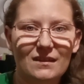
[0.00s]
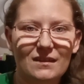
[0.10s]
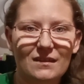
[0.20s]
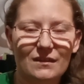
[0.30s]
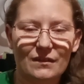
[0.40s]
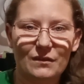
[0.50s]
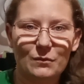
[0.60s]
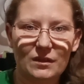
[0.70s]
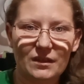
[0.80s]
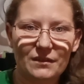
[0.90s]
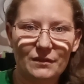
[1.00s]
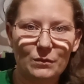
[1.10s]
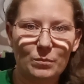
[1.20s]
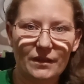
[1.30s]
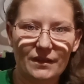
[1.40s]
or the 22
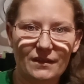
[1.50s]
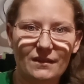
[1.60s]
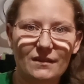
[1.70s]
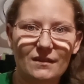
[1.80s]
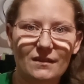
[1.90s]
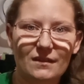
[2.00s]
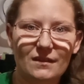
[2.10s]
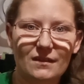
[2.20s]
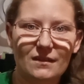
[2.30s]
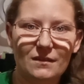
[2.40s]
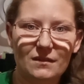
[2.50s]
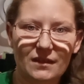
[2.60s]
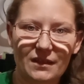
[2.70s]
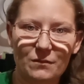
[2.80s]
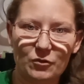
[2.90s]
pin
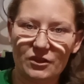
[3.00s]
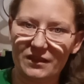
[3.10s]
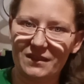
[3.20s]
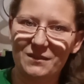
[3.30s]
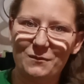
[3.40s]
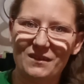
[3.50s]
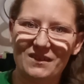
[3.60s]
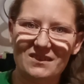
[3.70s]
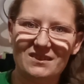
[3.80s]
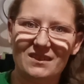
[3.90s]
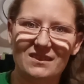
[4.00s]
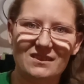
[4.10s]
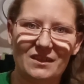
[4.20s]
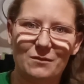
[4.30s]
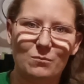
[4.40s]
knitting machine is what I was trying to
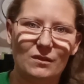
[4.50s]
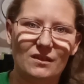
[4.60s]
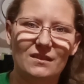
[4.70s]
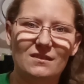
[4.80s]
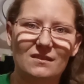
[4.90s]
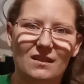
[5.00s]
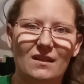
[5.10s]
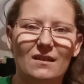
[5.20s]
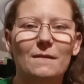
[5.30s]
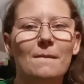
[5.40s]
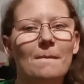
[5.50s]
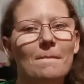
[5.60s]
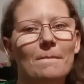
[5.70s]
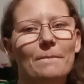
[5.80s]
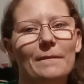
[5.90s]
say, but it's not.
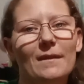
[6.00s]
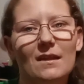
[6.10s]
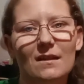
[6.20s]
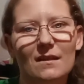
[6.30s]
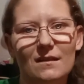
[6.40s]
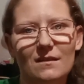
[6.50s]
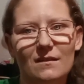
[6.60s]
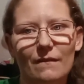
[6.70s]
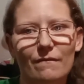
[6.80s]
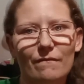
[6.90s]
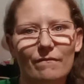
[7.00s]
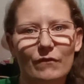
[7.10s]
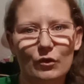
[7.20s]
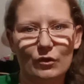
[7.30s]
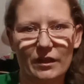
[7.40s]
It is the
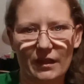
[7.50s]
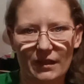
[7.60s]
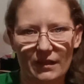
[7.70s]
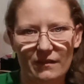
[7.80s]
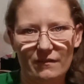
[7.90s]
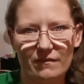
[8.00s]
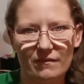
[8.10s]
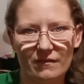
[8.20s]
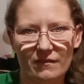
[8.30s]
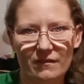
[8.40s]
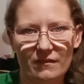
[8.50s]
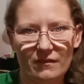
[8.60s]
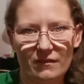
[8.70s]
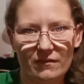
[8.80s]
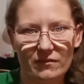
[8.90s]
48
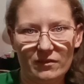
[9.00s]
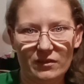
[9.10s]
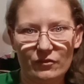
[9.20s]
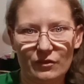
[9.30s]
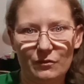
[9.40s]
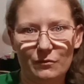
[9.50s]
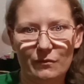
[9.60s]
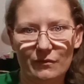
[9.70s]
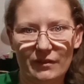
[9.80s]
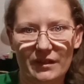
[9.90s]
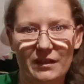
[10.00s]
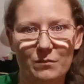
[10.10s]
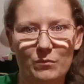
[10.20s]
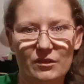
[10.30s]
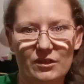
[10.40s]
Centro
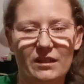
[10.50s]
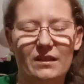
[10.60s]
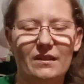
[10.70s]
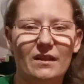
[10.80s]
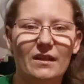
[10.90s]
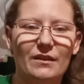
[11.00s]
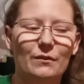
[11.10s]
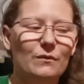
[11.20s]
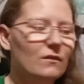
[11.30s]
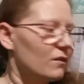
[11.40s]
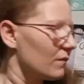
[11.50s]
knitting machine that I used.